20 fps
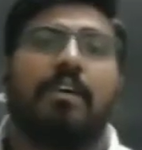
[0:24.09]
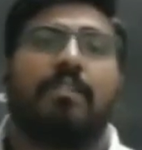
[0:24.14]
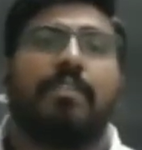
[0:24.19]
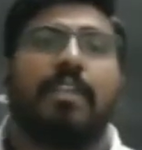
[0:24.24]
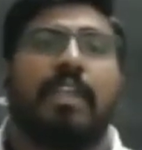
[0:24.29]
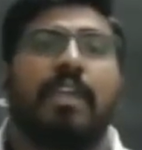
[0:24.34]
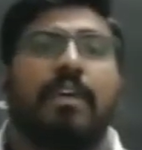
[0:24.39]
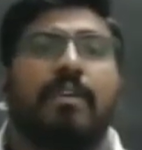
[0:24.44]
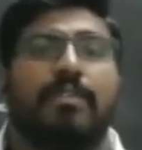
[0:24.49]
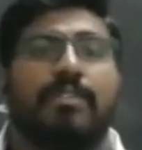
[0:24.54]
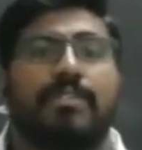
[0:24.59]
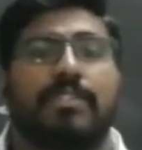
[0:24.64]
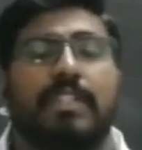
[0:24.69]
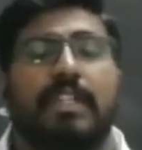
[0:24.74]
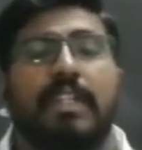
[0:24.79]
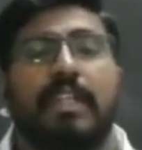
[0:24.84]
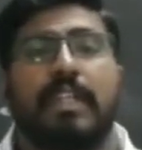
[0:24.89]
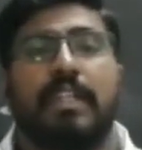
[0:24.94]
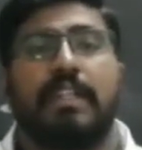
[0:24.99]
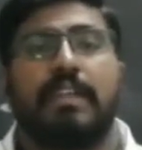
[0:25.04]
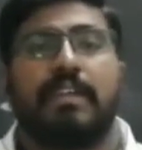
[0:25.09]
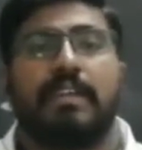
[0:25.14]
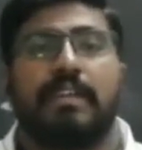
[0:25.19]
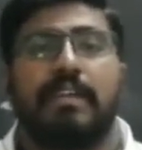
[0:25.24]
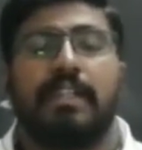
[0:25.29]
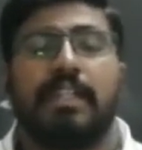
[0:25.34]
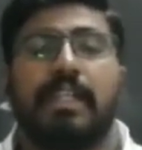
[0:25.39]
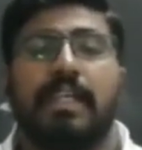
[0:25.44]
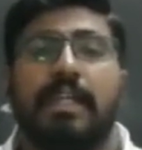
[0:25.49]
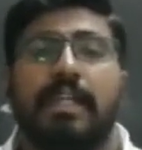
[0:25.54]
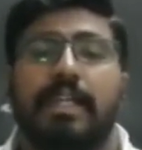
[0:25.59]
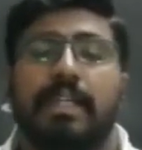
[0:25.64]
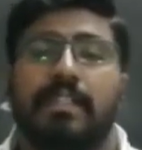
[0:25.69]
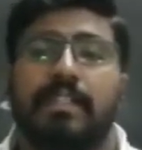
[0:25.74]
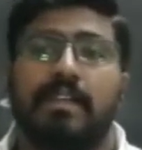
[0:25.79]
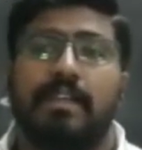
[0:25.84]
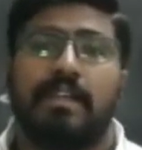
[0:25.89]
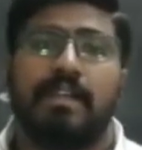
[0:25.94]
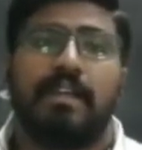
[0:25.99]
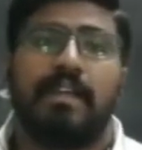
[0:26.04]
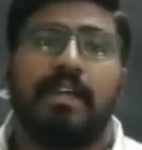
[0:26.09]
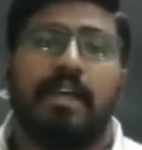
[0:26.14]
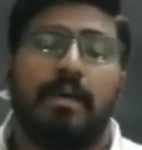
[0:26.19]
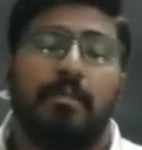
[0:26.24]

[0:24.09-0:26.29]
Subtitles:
we have studied regarding the